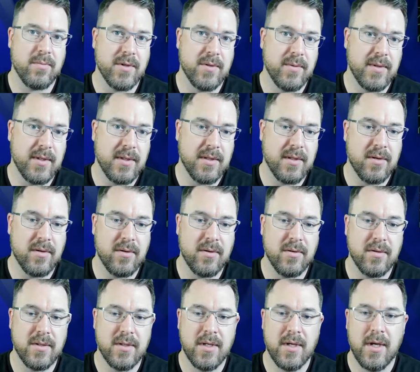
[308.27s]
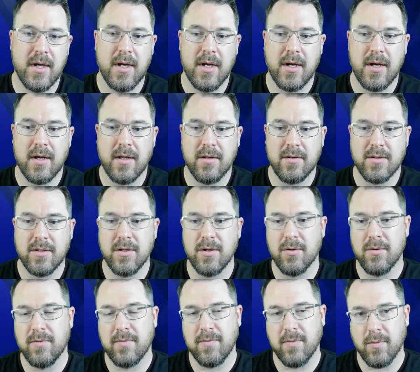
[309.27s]
between those. There's
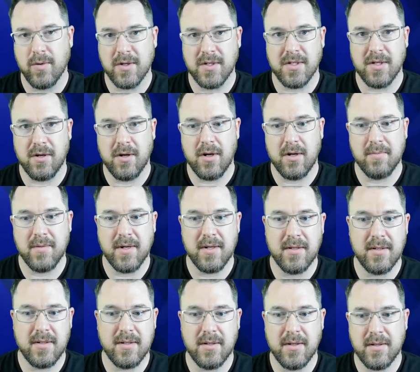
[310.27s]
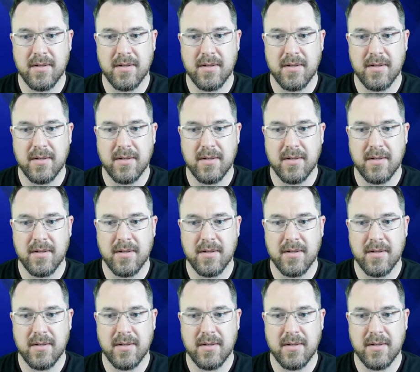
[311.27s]
no forge to hall button, so you